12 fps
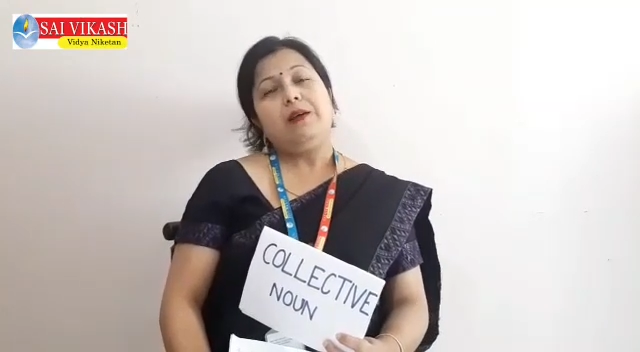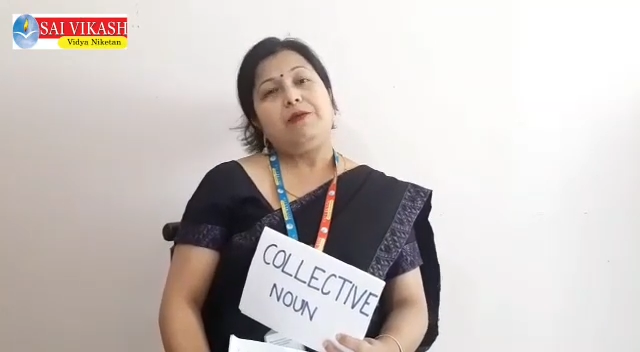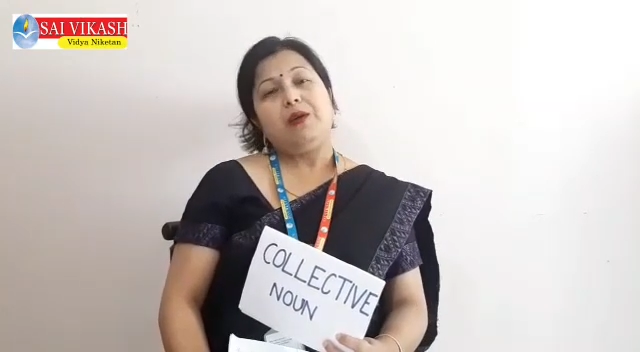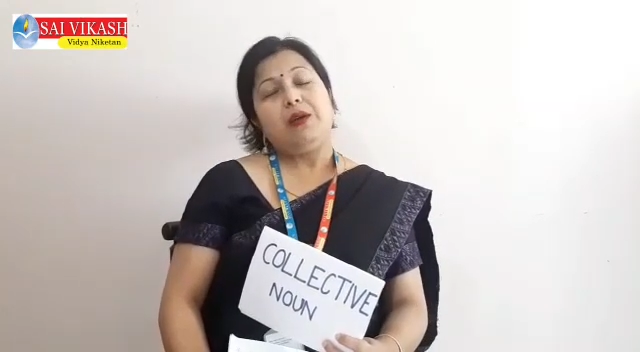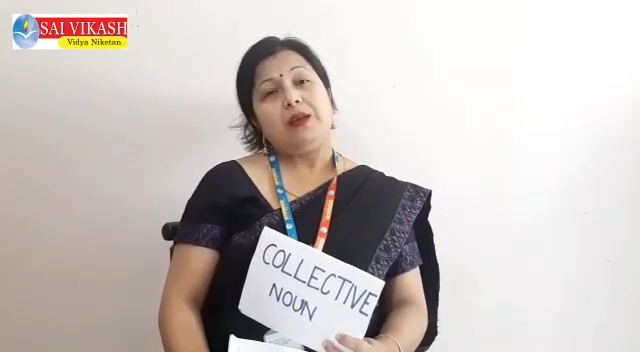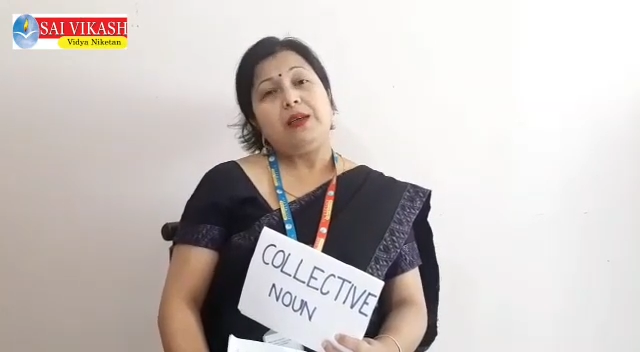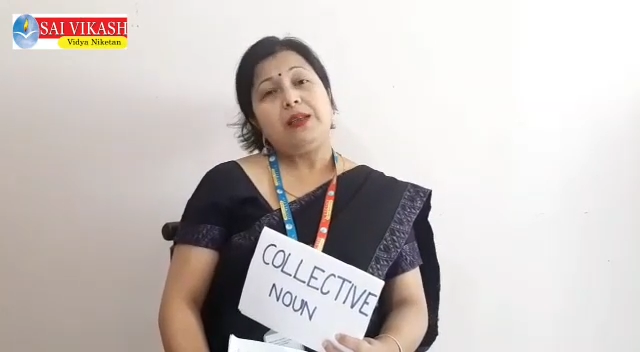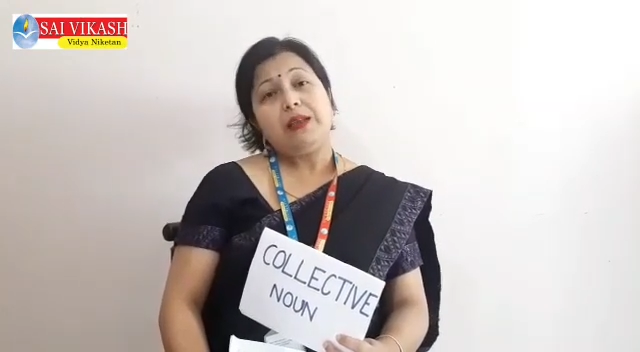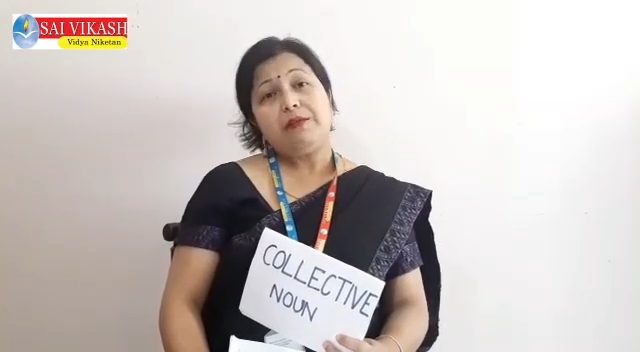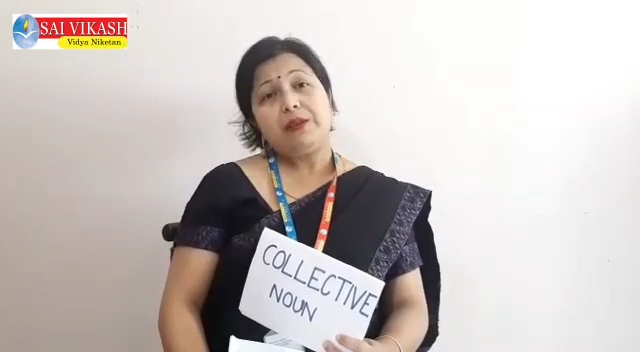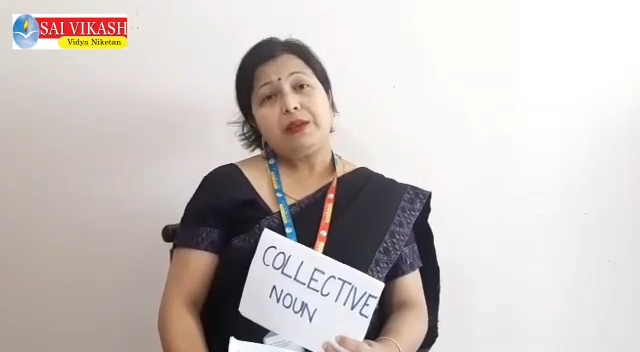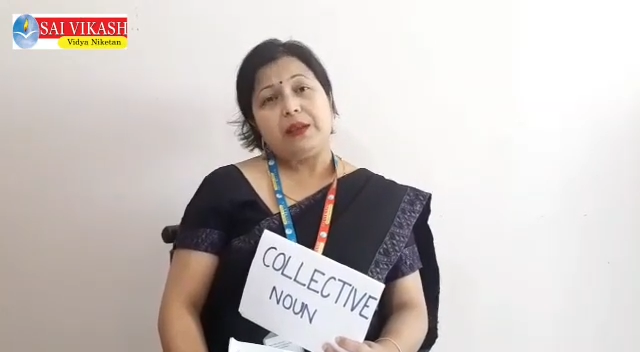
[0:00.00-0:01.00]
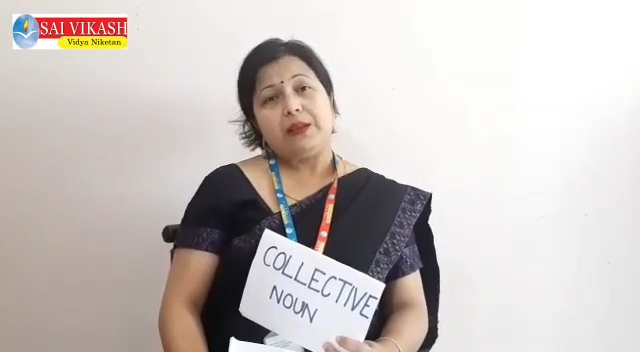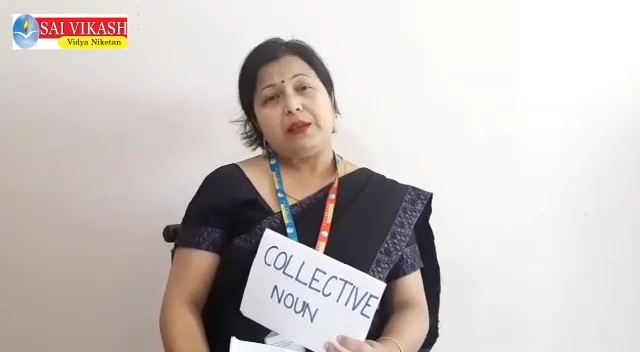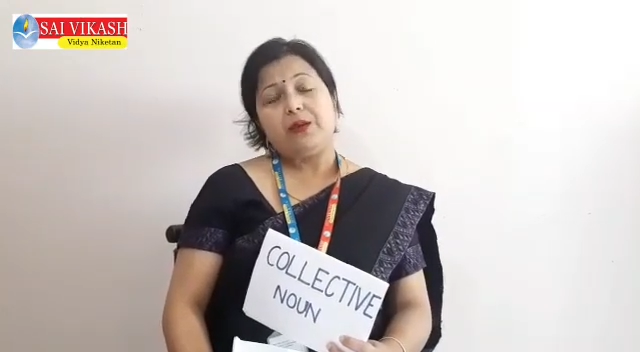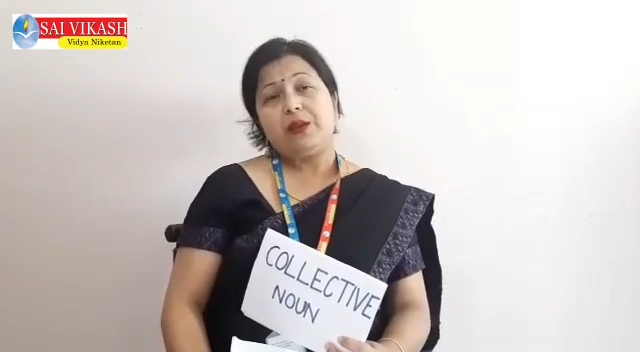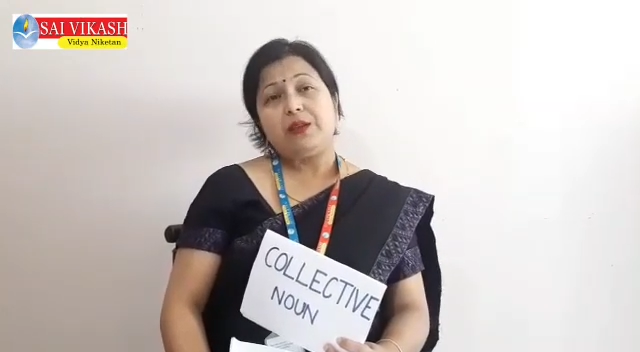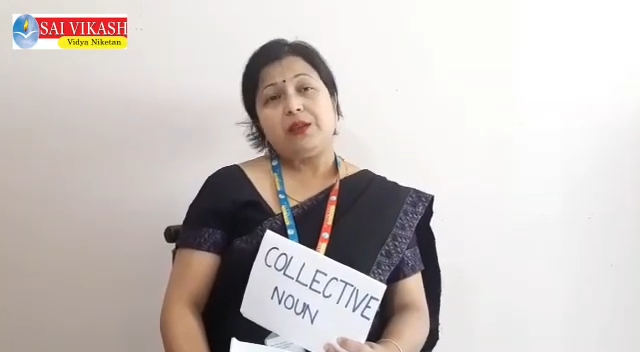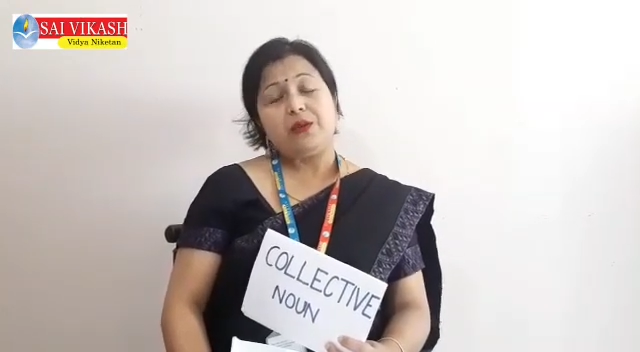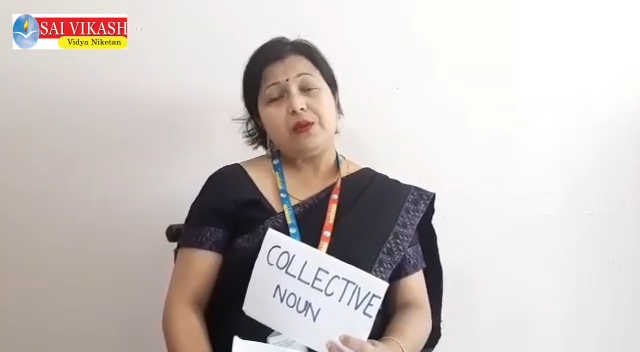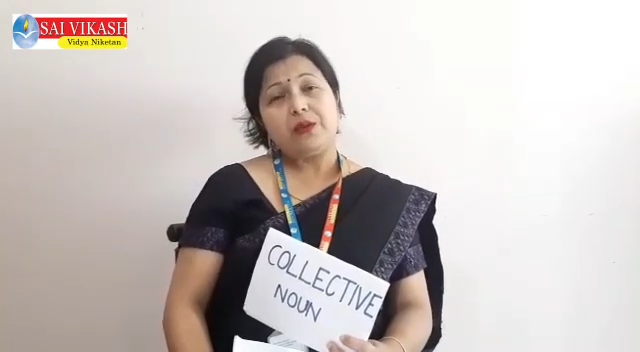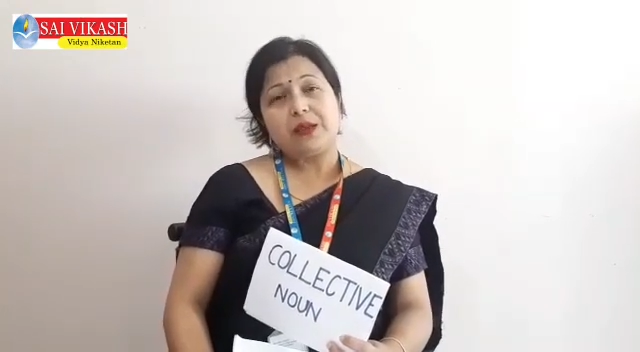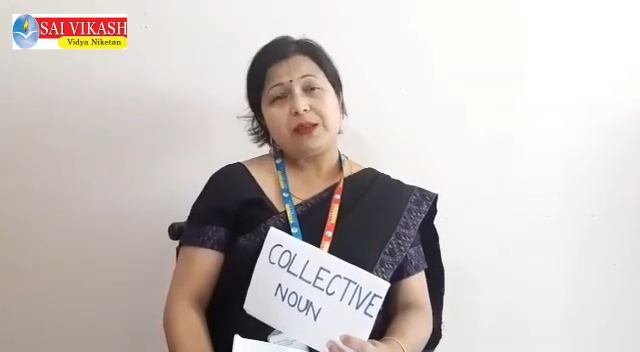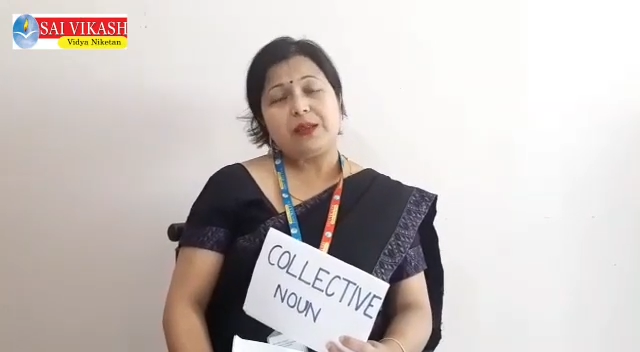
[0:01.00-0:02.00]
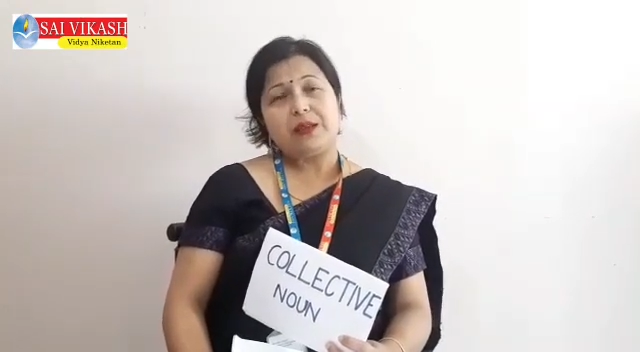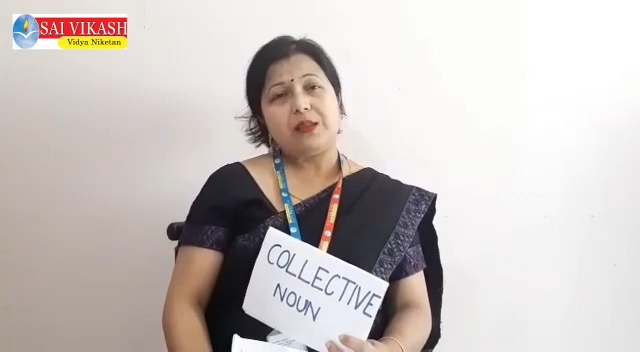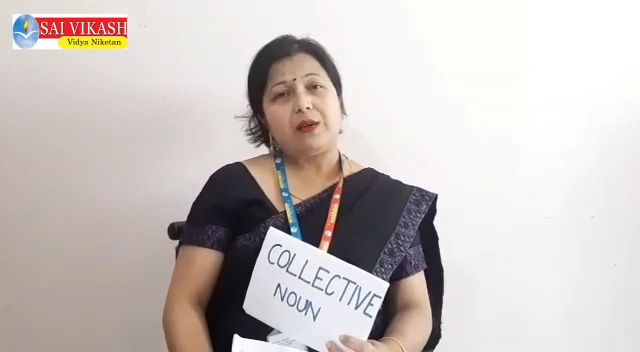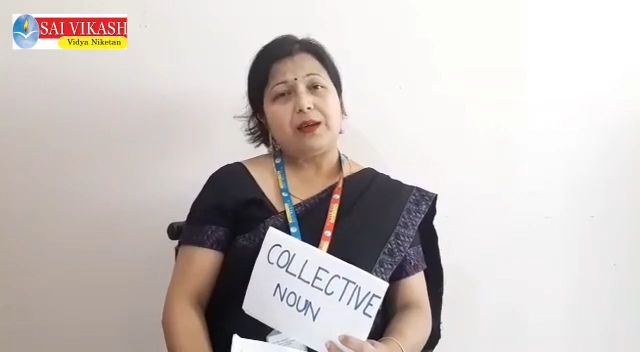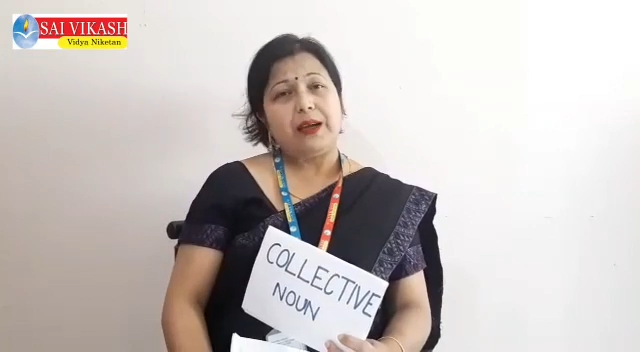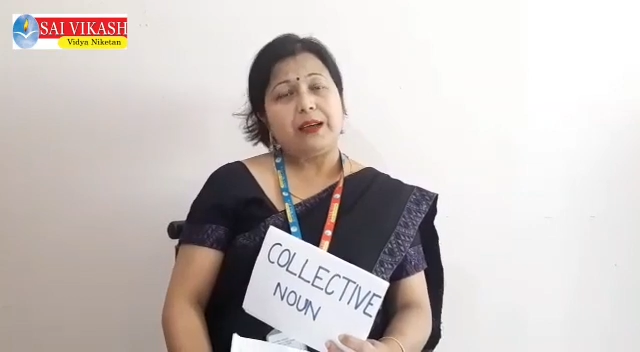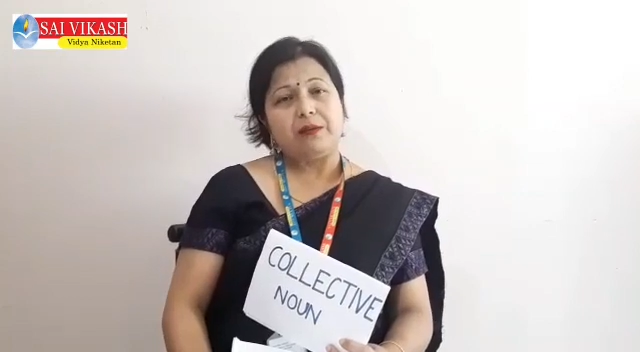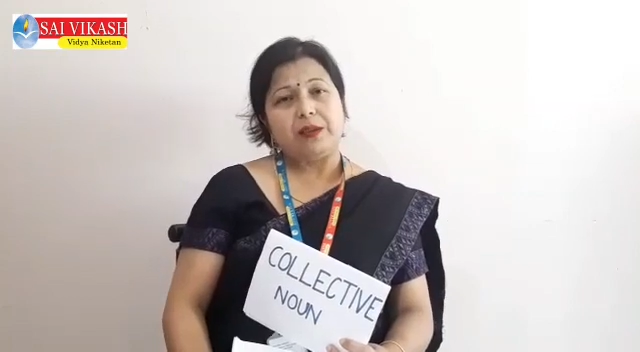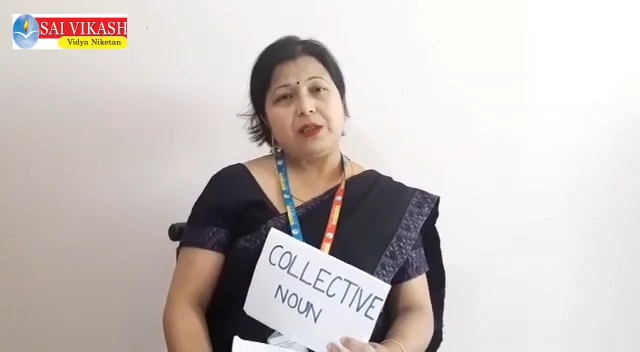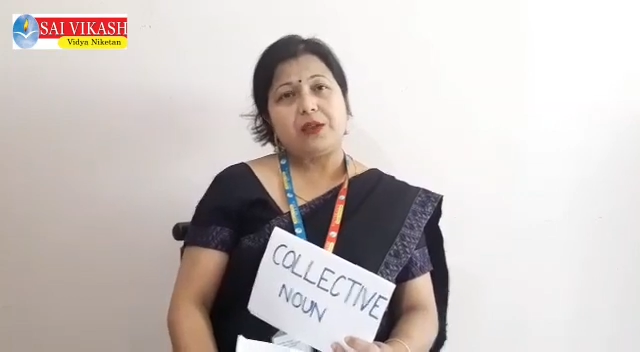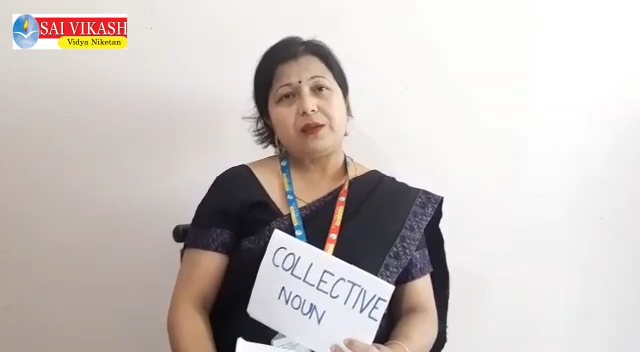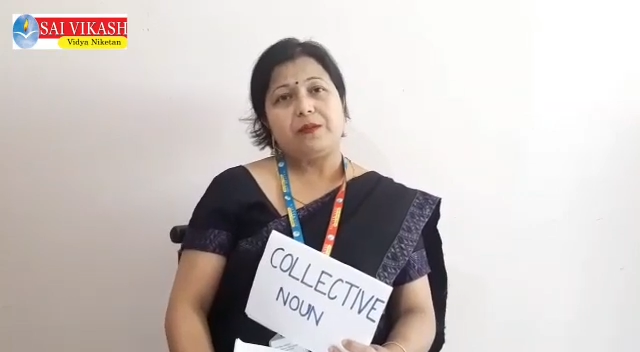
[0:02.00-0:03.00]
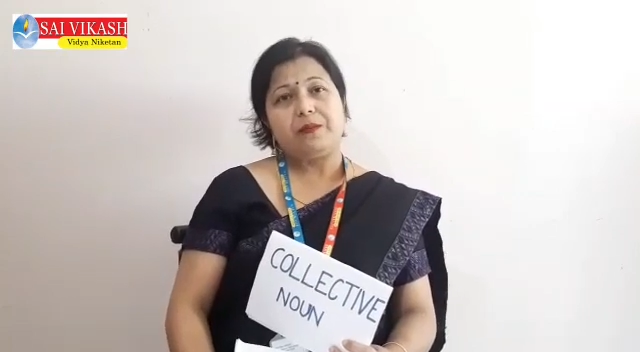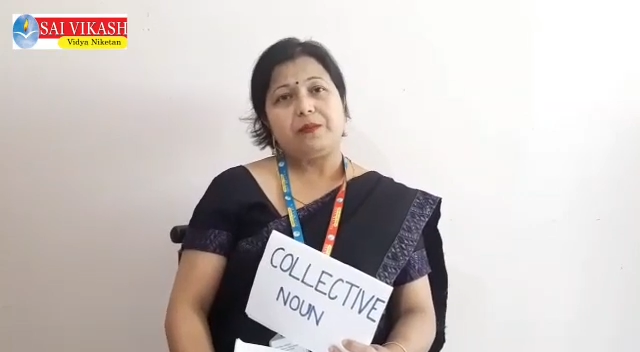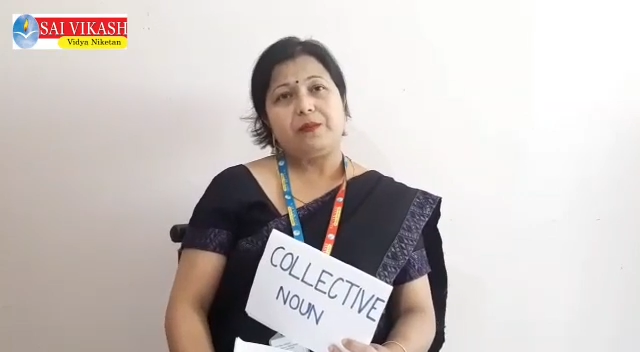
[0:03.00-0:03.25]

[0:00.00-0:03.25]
if you learn everything, you can use it in your language